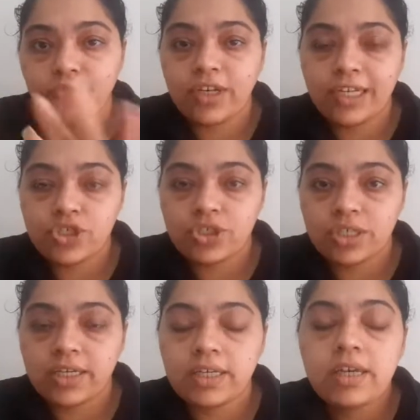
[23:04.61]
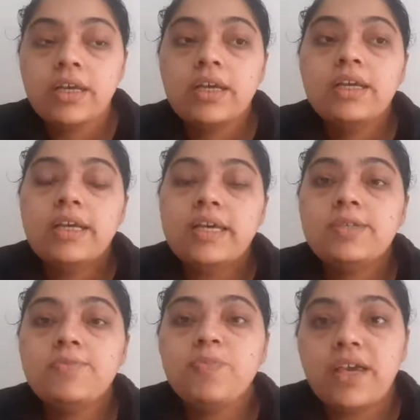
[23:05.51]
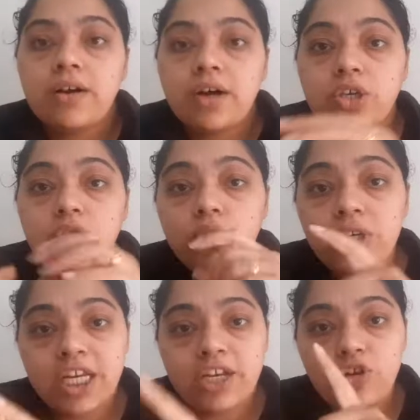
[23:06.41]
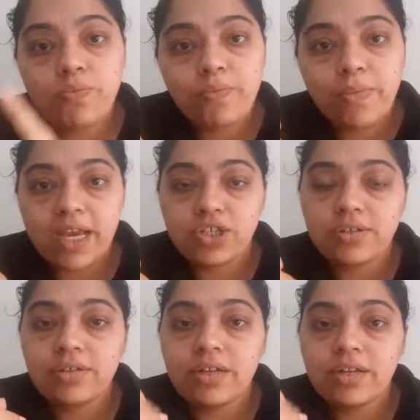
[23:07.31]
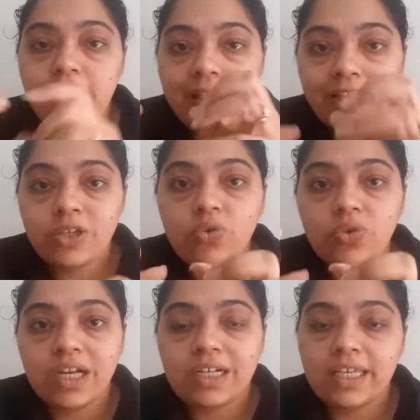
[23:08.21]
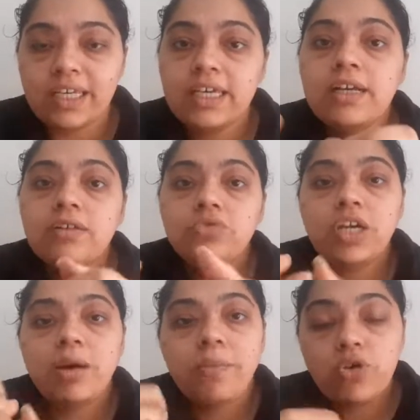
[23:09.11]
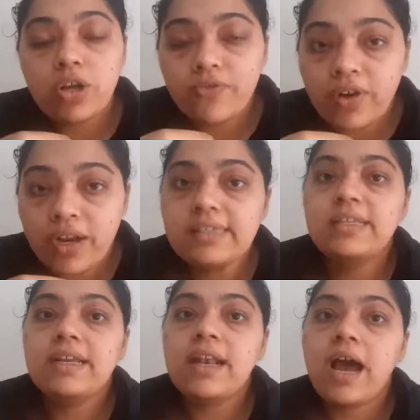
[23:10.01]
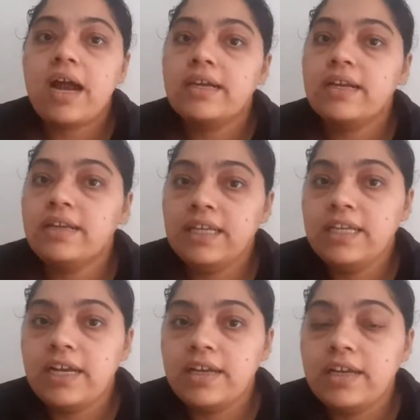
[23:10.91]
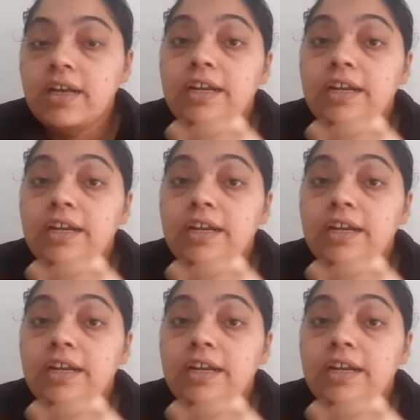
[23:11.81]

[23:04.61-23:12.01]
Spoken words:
finishing is, you need to measure accurately the amount of resin and hardener needed